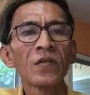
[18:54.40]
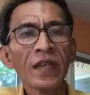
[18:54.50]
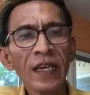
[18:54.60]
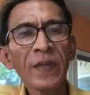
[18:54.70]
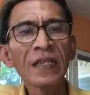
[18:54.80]

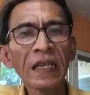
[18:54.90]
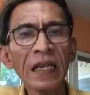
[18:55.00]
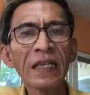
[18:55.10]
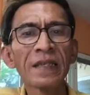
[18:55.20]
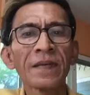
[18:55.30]
to keep it
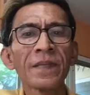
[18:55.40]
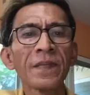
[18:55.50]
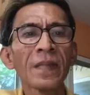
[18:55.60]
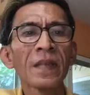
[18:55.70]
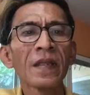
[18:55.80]
clean,
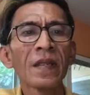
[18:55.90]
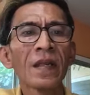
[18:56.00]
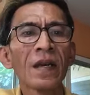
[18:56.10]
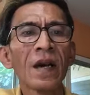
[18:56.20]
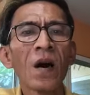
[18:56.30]

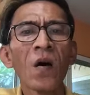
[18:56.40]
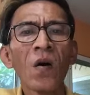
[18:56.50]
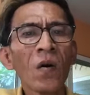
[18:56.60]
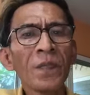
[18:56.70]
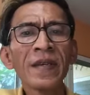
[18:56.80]

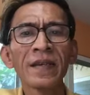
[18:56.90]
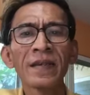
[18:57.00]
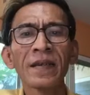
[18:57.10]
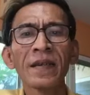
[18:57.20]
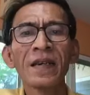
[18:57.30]

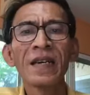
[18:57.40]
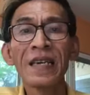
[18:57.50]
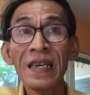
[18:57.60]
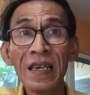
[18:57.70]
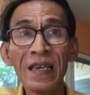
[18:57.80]
hoping
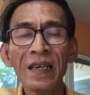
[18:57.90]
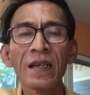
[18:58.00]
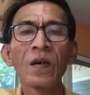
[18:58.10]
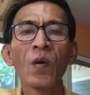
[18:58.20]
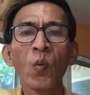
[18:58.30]
he
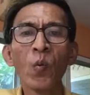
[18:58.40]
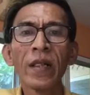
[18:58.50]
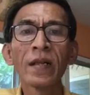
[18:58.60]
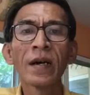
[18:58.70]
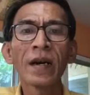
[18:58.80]

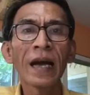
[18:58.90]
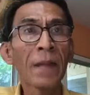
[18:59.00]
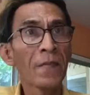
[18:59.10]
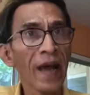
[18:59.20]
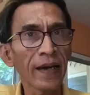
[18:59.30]
will
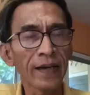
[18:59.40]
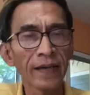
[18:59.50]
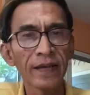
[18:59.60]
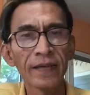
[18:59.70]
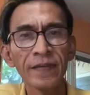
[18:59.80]
come
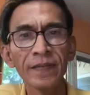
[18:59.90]
back.